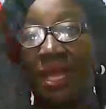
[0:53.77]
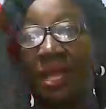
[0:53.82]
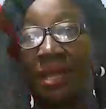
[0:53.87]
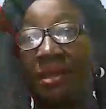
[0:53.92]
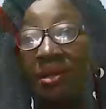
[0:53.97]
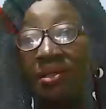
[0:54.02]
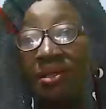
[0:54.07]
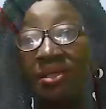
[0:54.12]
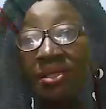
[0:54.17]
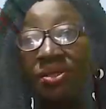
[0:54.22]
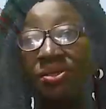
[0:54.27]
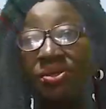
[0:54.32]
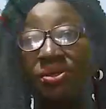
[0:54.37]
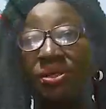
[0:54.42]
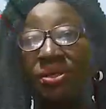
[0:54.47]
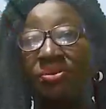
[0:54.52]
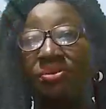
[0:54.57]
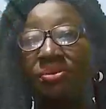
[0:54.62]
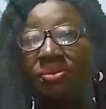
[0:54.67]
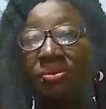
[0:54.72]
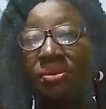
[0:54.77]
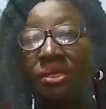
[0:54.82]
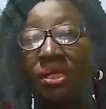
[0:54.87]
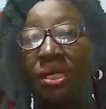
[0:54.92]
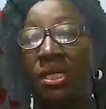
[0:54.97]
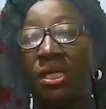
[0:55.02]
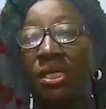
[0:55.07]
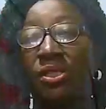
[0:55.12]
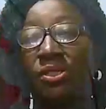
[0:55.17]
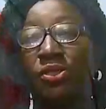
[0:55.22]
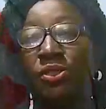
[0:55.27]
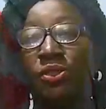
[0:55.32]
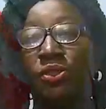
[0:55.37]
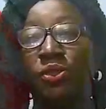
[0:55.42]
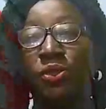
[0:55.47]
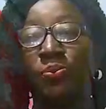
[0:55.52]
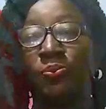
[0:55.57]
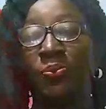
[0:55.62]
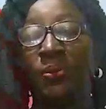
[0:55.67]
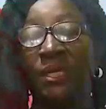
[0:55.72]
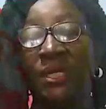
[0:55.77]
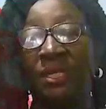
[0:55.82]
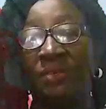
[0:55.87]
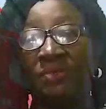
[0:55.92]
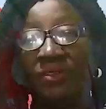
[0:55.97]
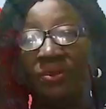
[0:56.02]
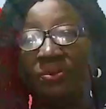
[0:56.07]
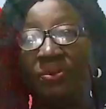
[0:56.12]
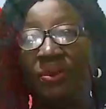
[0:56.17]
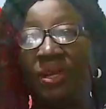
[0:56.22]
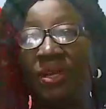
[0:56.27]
According to him, "Do you believe in